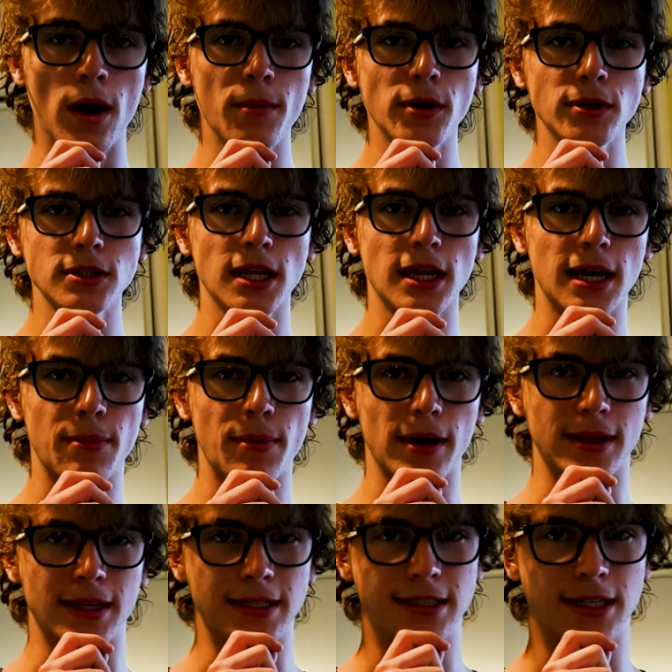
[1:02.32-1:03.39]
I most like
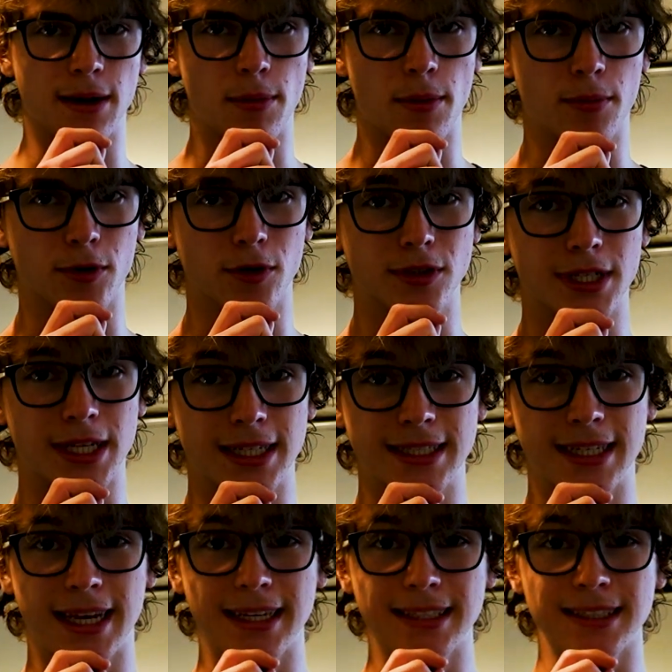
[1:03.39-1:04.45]
about this type of Bruce is
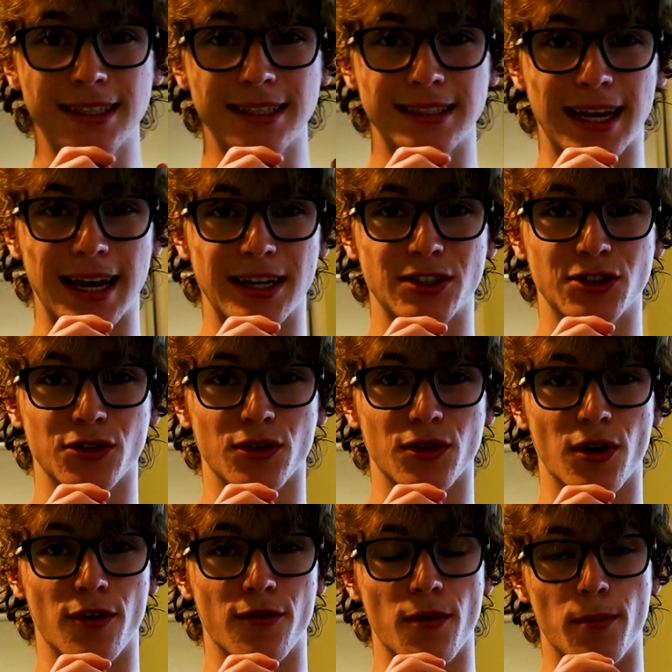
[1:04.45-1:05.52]
he has a sector
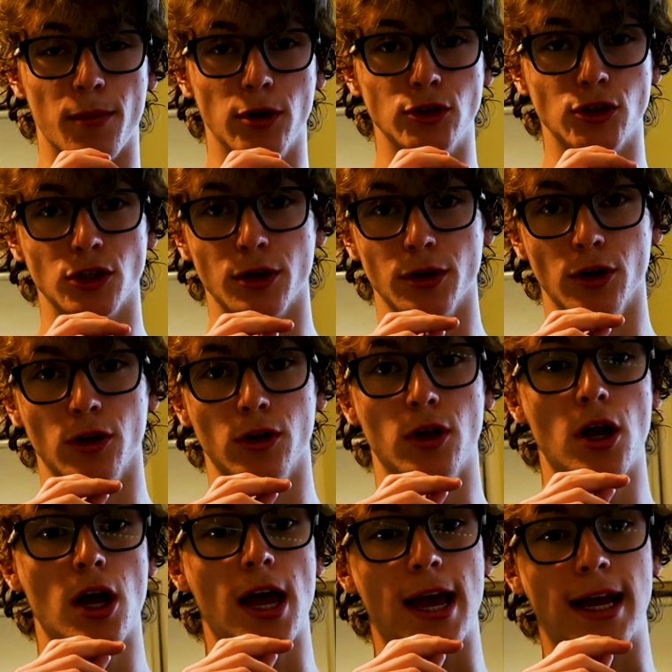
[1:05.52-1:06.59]
of emotional
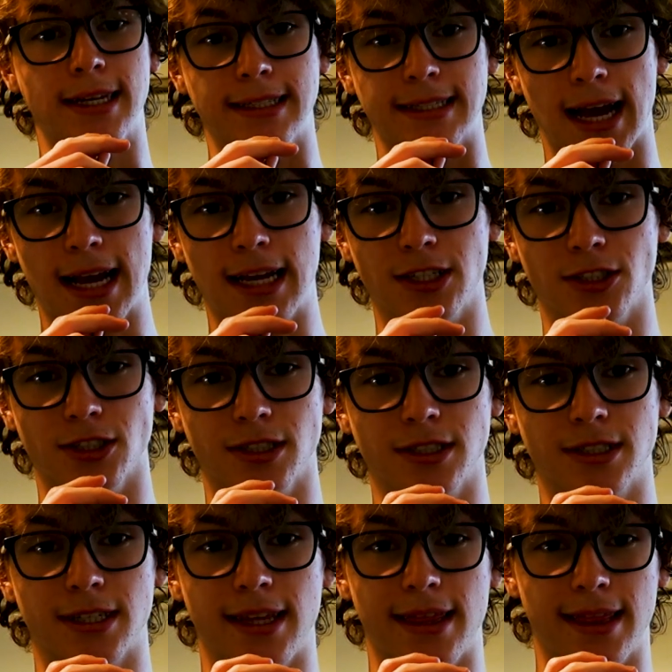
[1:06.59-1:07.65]

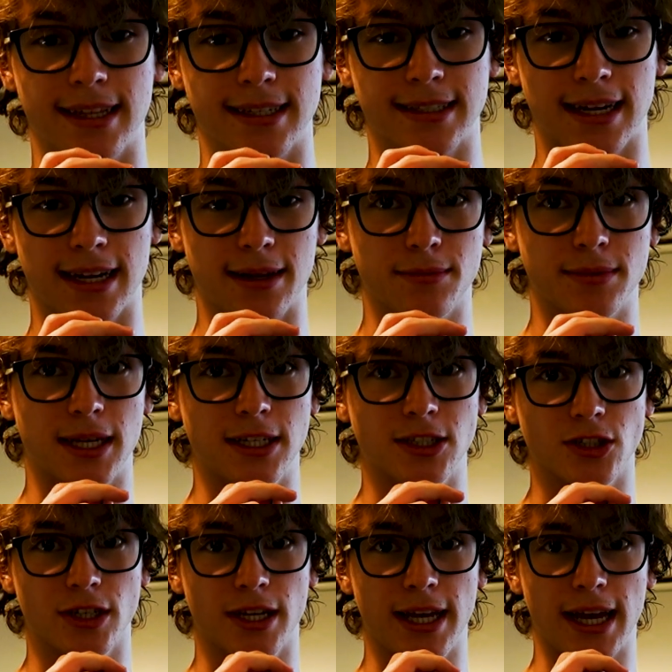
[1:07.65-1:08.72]
intelligence in this
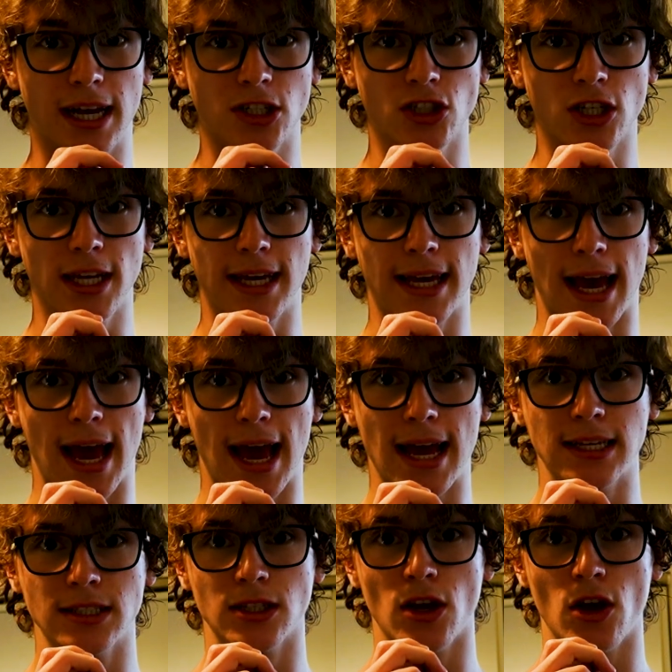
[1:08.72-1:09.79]
adaptation. He actually
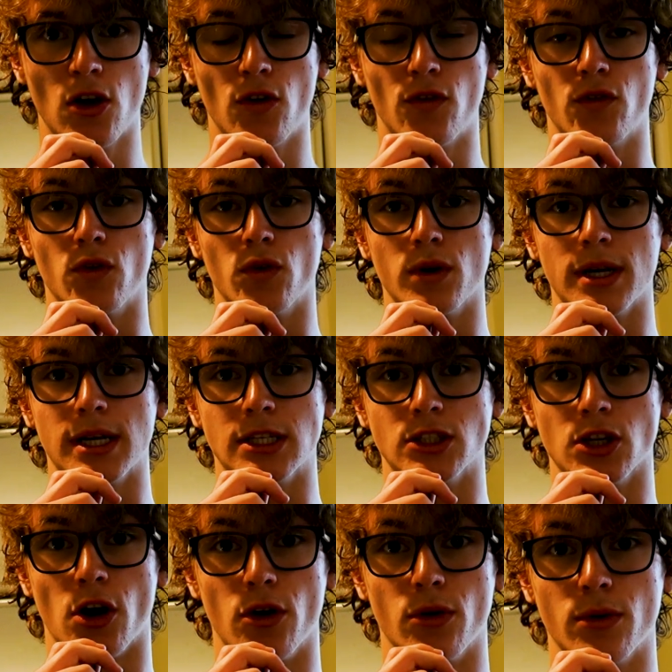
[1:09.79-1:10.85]
cares for his
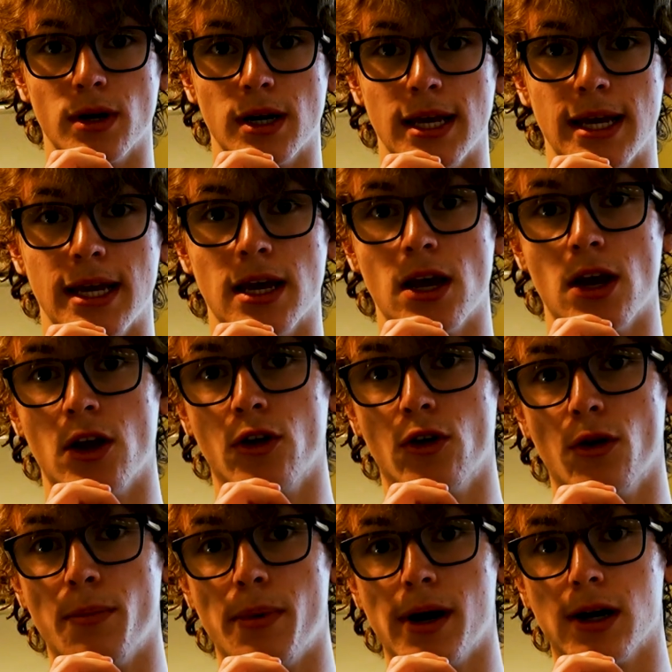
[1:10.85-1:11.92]
only,
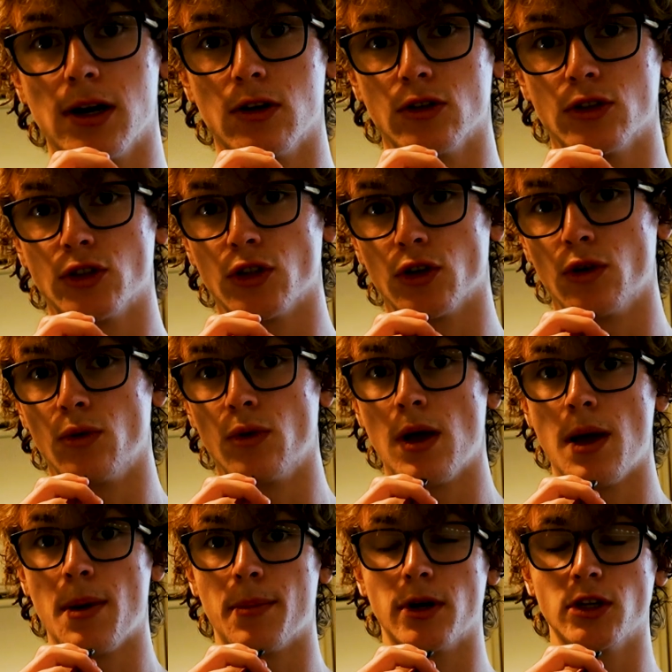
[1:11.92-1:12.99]
not biological,
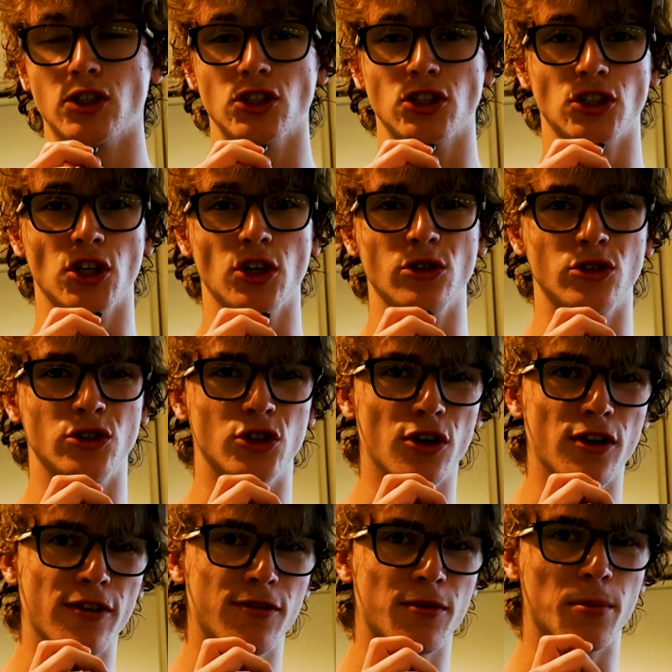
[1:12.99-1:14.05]
but it just shows you
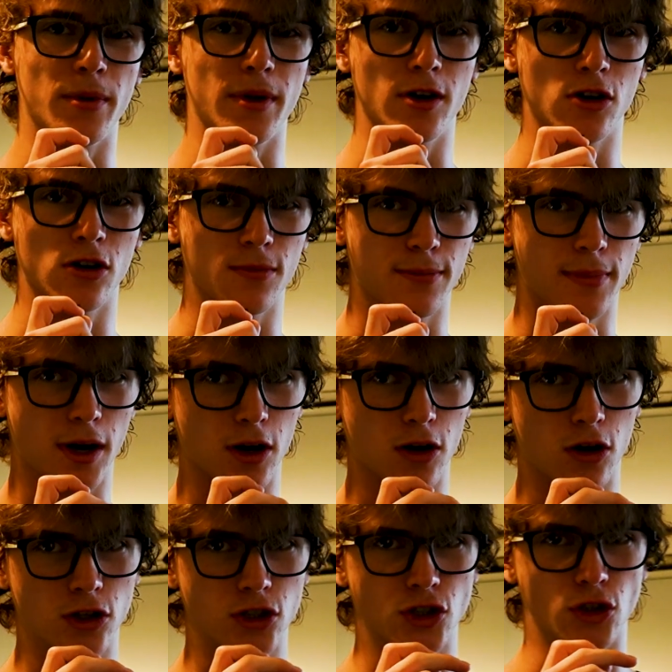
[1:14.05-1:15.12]
don't have to be
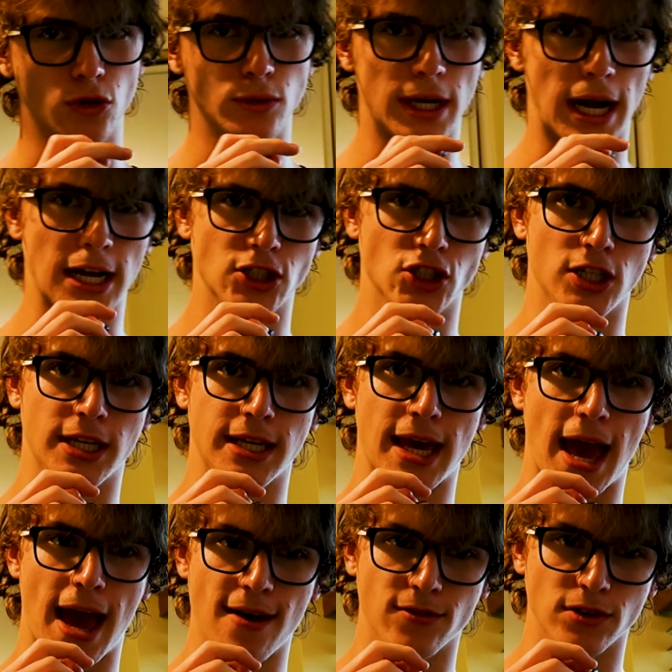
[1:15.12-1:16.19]
biological to actually
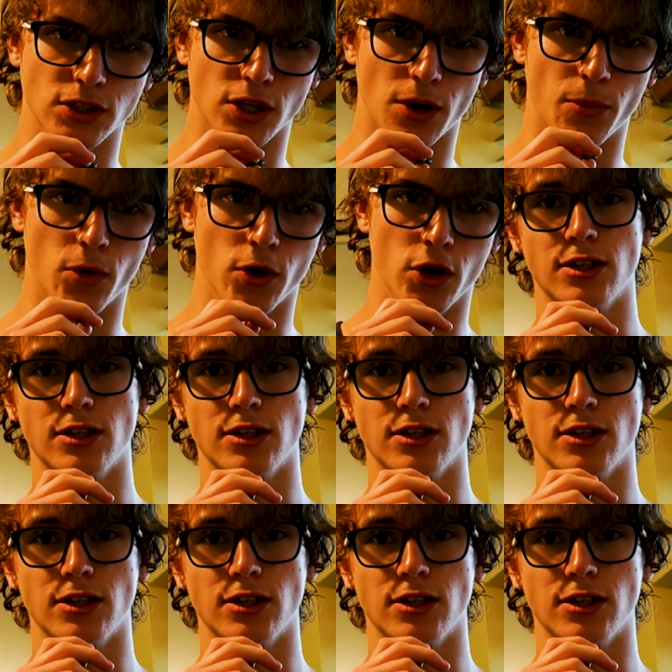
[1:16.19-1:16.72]
care for someone.